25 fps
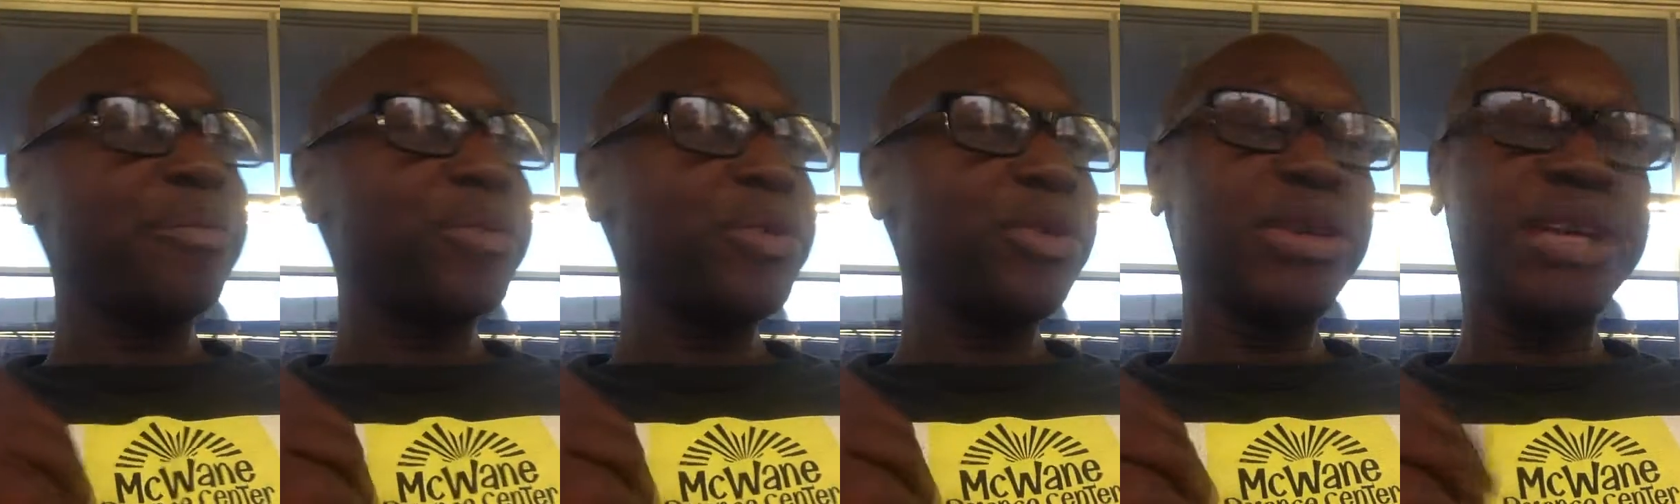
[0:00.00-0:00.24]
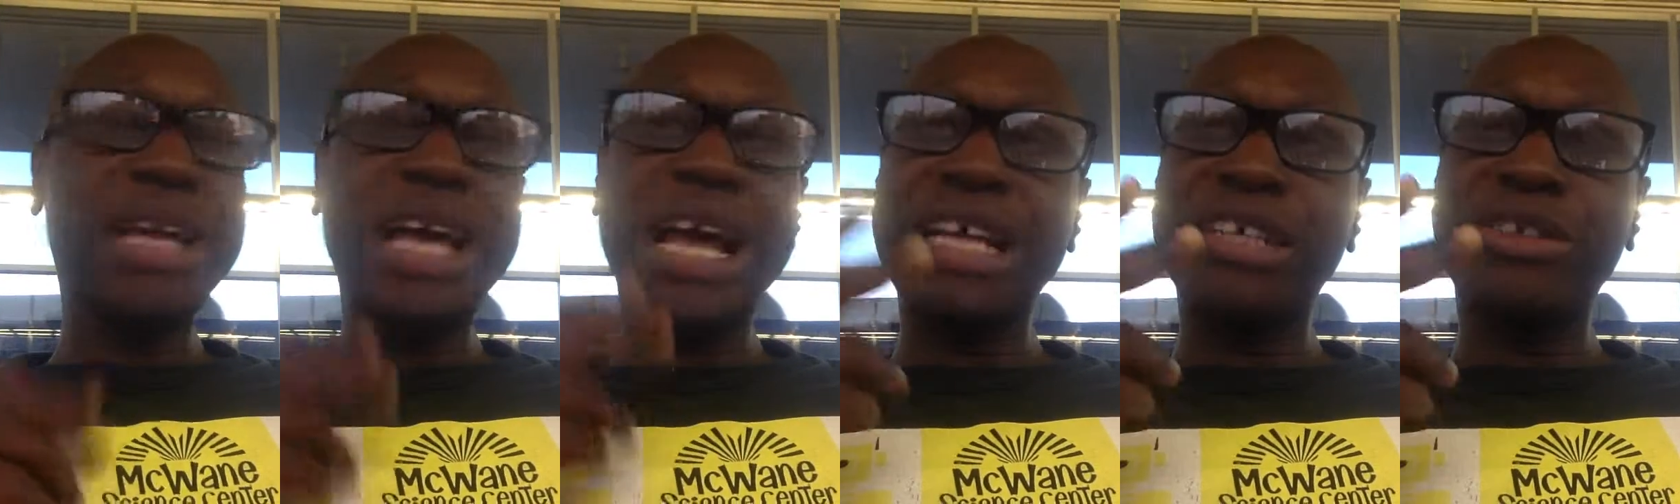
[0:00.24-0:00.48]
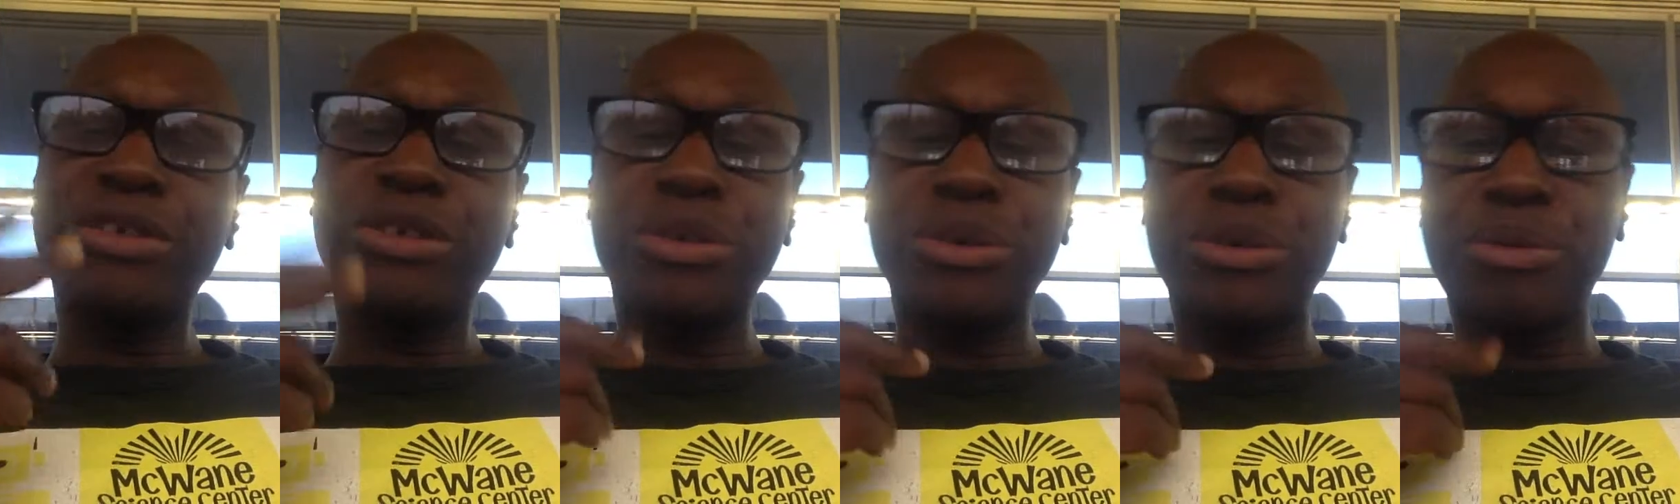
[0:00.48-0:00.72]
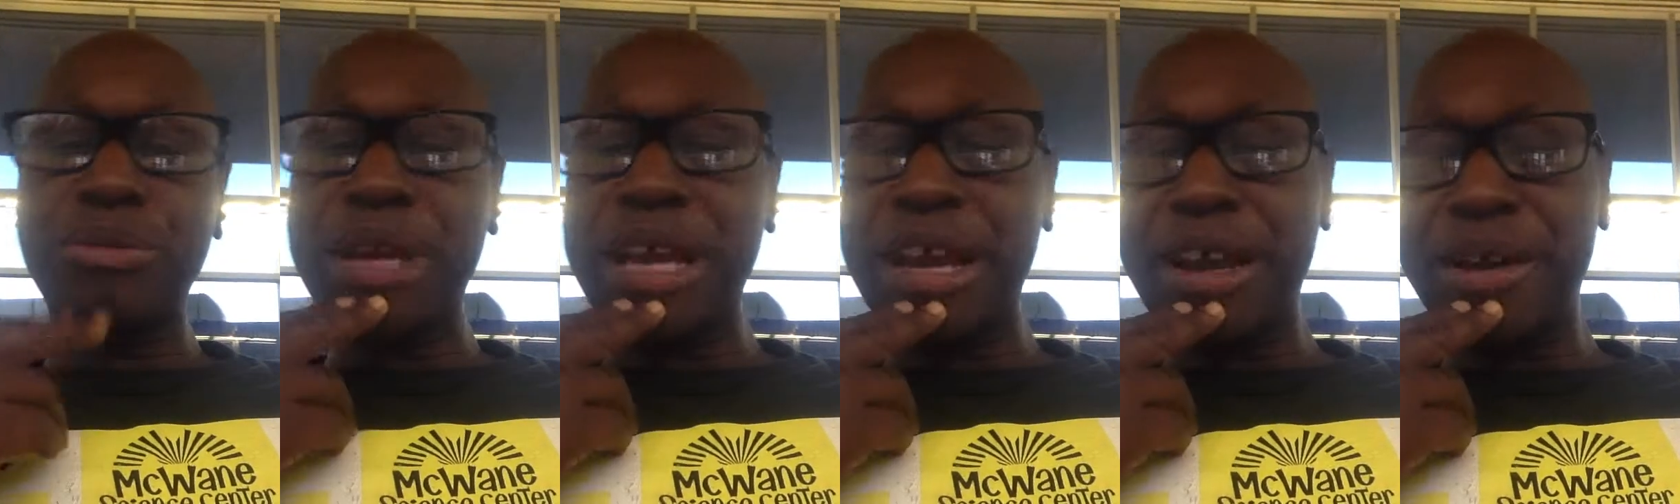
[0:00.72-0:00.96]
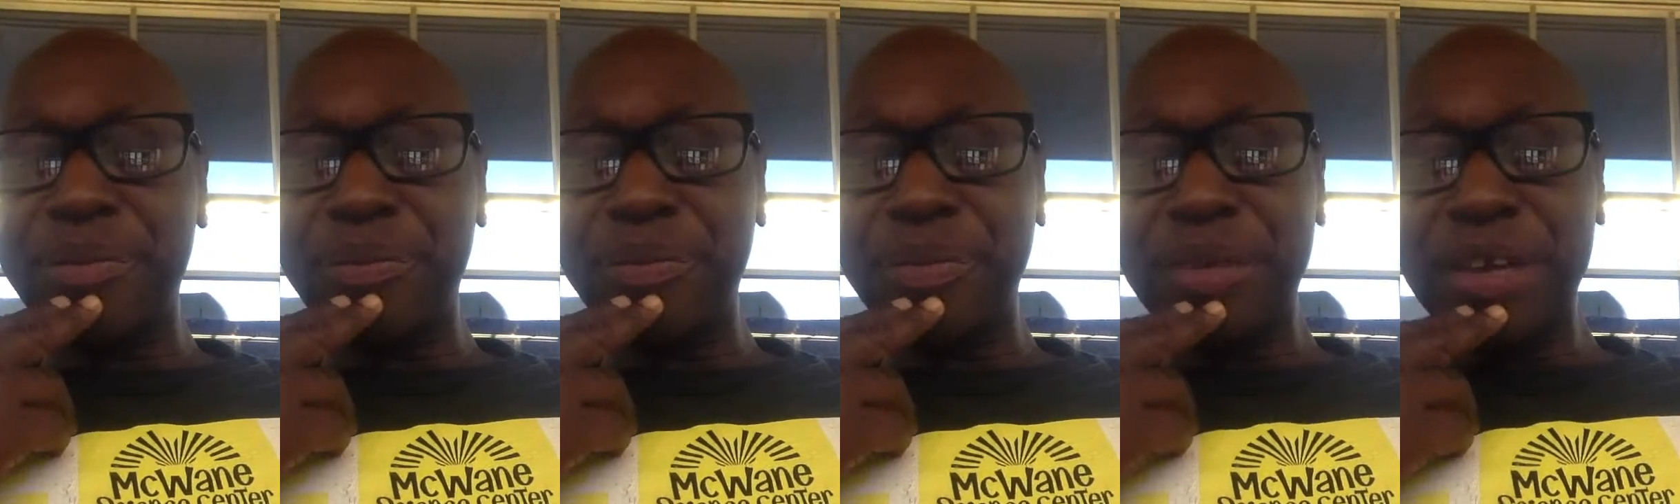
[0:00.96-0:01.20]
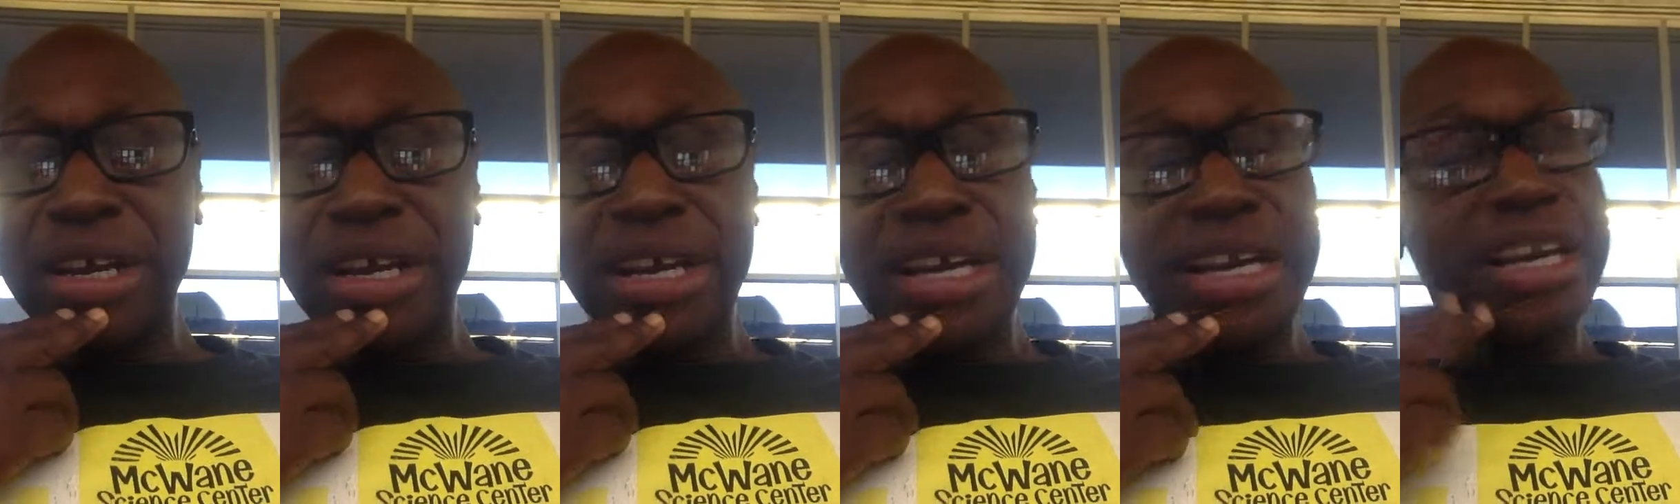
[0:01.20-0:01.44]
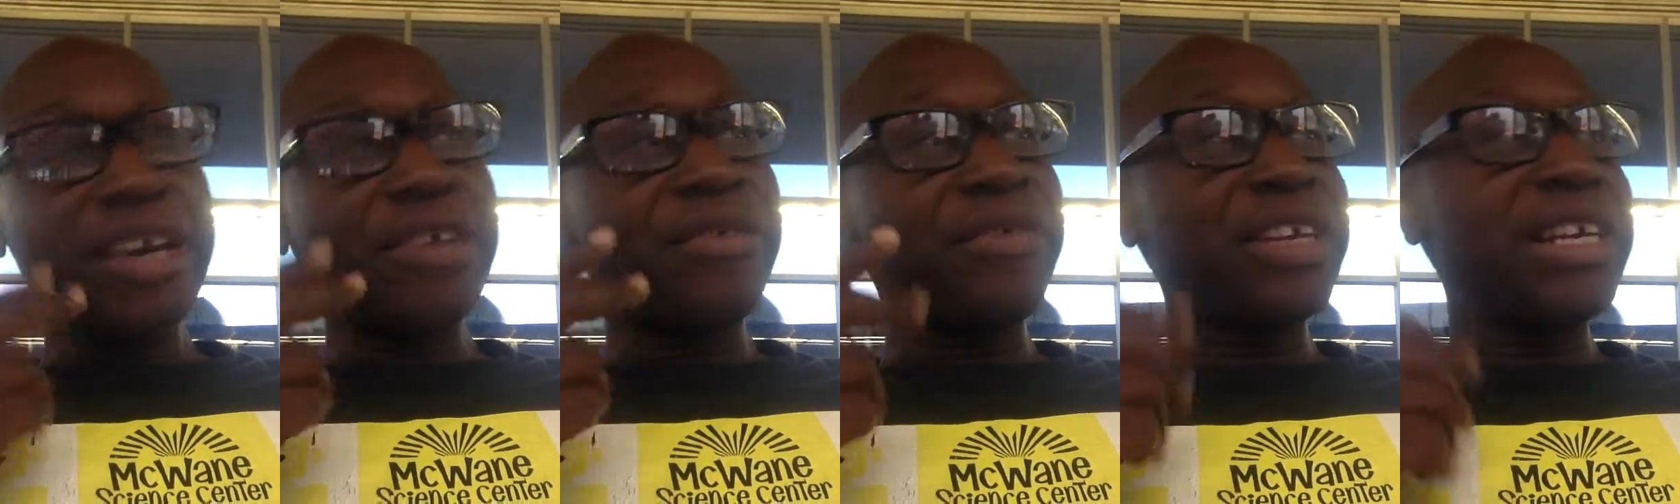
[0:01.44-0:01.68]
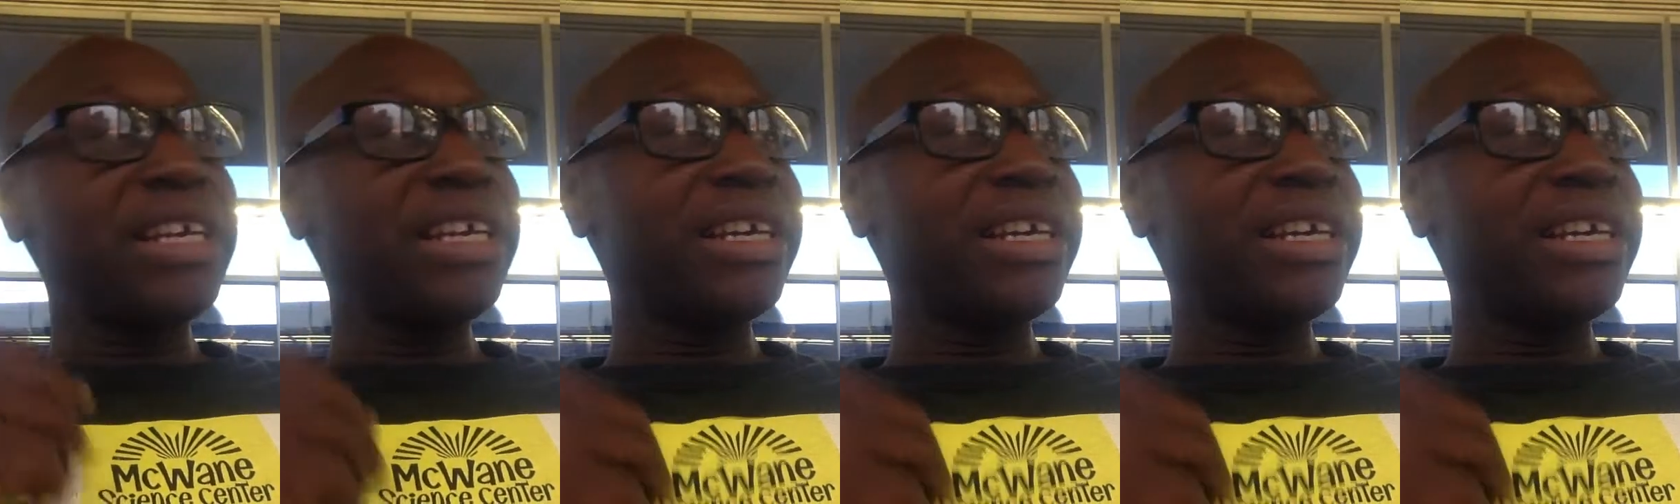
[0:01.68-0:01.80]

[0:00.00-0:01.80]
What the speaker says: You got to, man. If